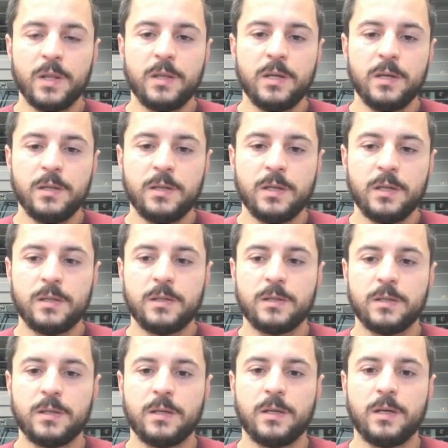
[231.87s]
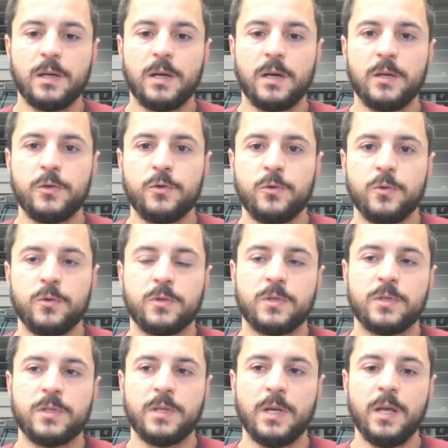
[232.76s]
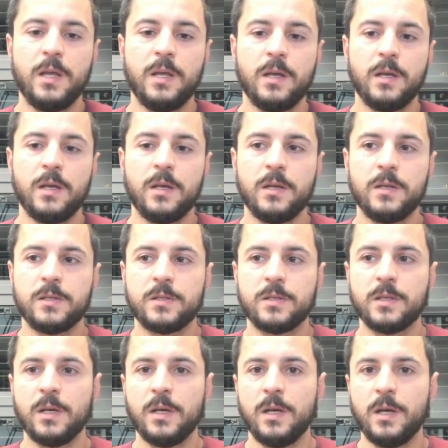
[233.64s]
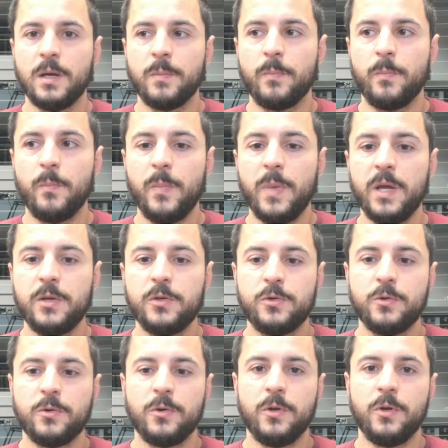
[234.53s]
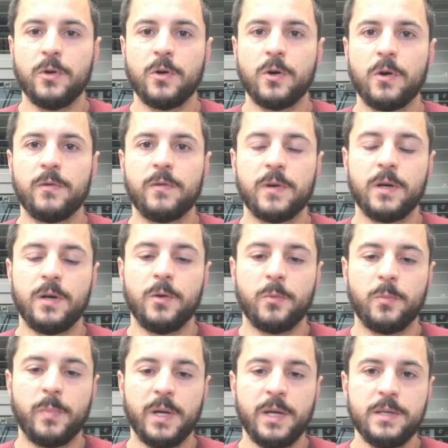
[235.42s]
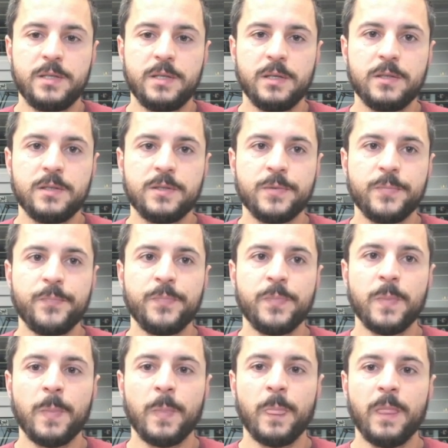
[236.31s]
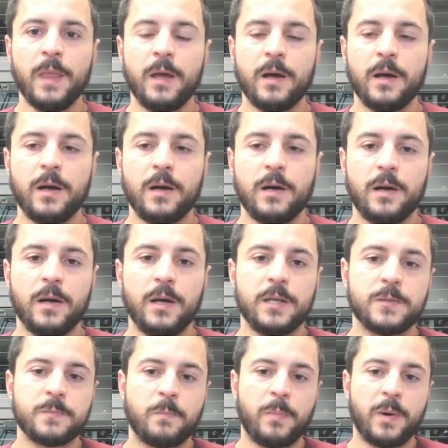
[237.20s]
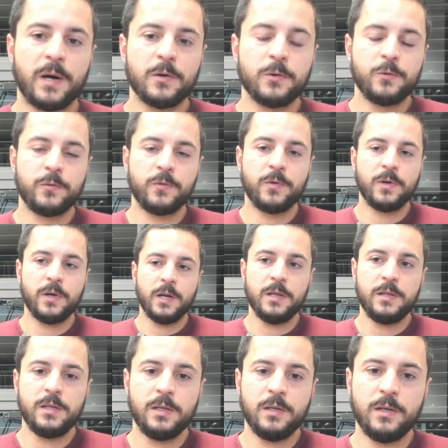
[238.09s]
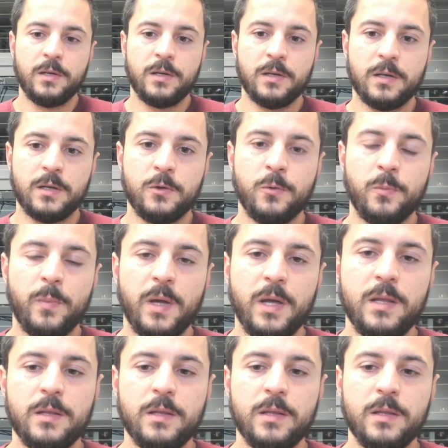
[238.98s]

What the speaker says: One thing that I should say is make sure you cover your basics. As part of creating a